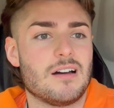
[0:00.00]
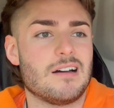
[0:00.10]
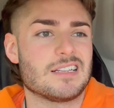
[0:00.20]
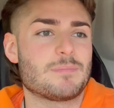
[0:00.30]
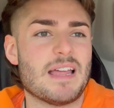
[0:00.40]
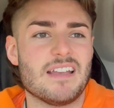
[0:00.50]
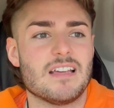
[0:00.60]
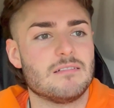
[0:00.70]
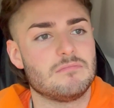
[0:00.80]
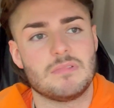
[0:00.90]
I spent,
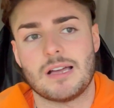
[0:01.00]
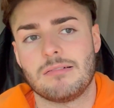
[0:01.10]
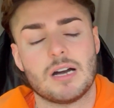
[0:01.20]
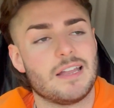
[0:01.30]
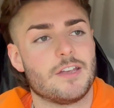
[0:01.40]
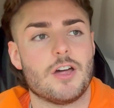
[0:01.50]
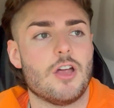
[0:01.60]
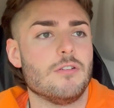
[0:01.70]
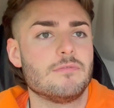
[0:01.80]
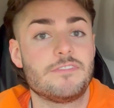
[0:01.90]
I don't
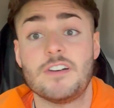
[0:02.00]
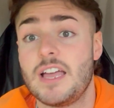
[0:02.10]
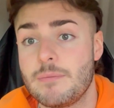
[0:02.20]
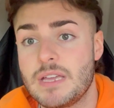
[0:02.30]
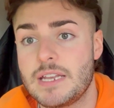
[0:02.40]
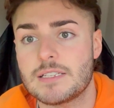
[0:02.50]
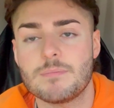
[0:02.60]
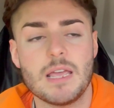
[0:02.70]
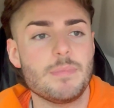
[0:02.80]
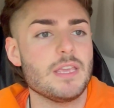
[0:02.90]
know, 30 minutes
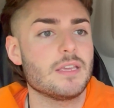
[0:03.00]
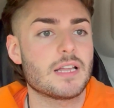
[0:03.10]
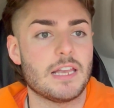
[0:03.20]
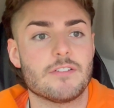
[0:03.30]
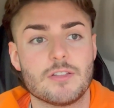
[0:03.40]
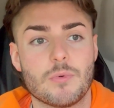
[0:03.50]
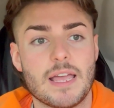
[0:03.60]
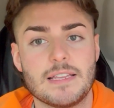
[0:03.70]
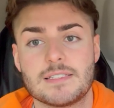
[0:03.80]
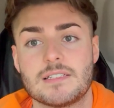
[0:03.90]
maybe clearing the
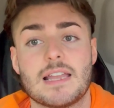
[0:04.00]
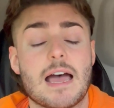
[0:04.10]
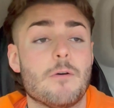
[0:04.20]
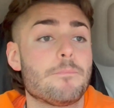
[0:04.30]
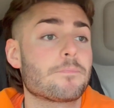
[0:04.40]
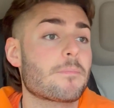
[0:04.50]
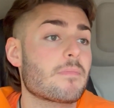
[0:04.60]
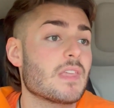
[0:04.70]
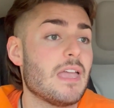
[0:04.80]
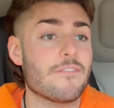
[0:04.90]
waste. Now,
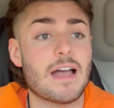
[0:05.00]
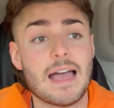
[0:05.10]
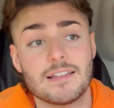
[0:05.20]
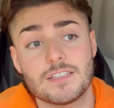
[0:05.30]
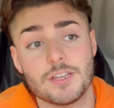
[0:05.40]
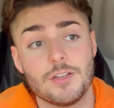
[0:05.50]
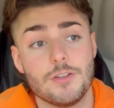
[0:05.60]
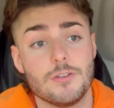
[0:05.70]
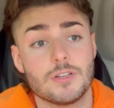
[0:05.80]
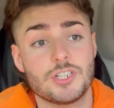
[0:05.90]
if I had
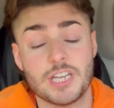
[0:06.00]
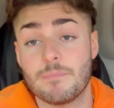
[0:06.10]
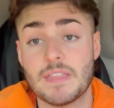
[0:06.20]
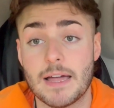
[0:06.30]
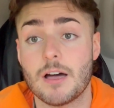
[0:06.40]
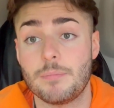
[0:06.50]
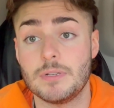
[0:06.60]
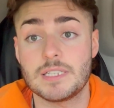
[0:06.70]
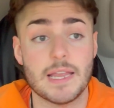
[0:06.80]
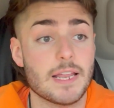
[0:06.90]
to chip that up
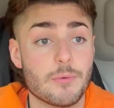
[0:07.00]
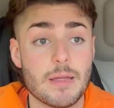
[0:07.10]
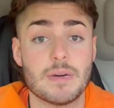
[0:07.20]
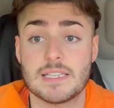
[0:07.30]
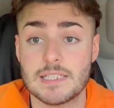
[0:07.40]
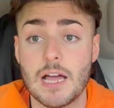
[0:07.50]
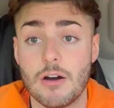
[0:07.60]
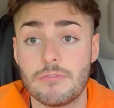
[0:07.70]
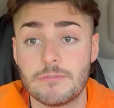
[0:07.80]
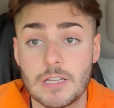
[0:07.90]
and take it away
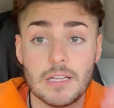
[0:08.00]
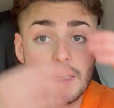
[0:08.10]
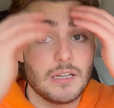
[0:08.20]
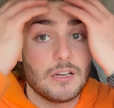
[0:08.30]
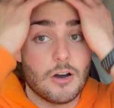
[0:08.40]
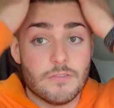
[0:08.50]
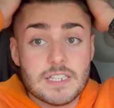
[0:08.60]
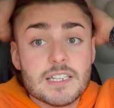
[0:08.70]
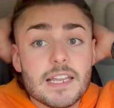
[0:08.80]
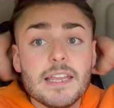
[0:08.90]
myself,
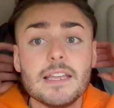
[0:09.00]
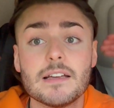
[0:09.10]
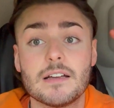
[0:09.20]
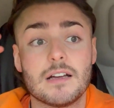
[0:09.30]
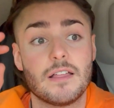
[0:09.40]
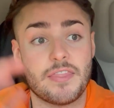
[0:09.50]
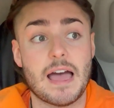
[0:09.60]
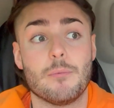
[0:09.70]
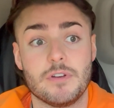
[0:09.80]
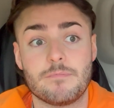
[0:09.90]
obviously
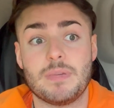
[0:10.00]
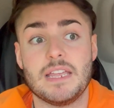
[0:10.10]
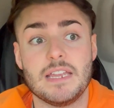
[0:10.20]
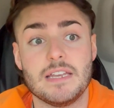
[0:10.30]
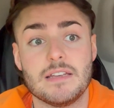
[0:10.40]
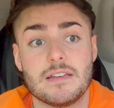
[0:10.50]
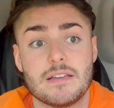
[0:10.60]
that would have been